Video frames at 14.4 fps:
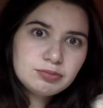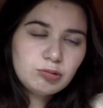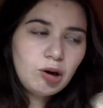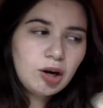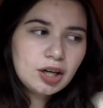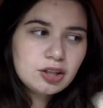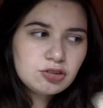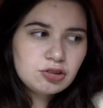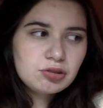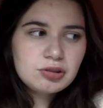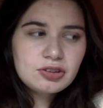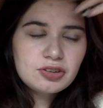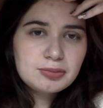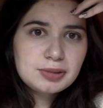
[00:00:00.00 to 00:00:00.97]
want to do,
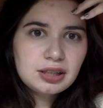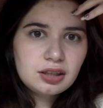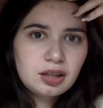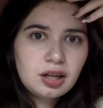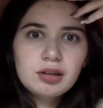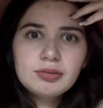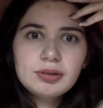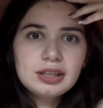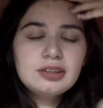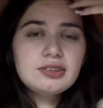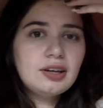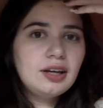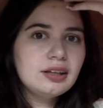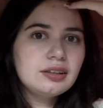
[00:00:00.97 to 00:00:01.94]
it's something that I've already
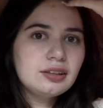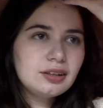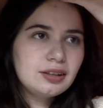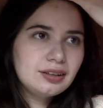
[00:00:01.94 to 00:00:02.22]
done.